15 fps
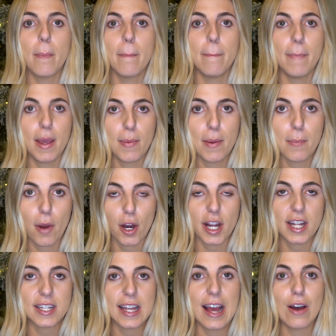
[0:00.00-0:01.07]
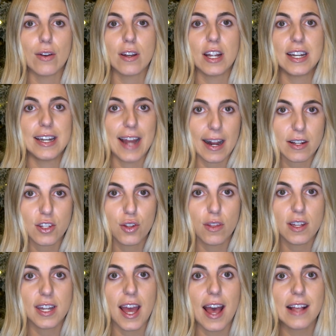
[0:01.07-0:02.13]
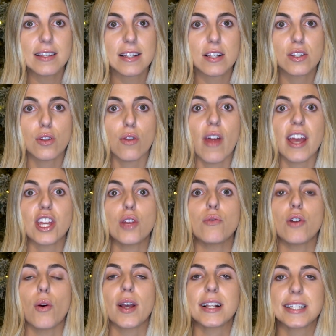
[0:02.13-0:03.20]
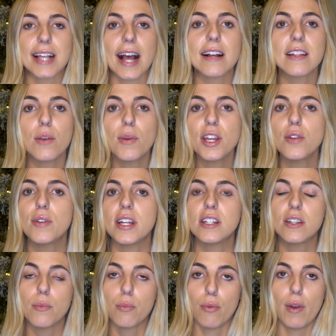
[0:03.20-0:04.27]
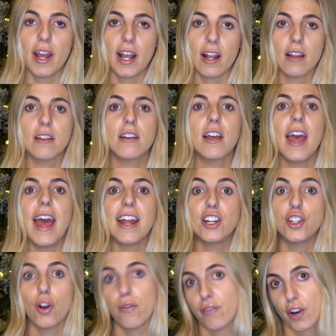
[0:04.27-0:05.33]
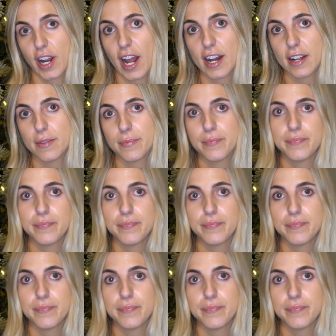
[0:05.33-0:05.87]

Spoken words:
Maybe mark it down next to the task so that you know exactly what you need to bring, and don't forget it.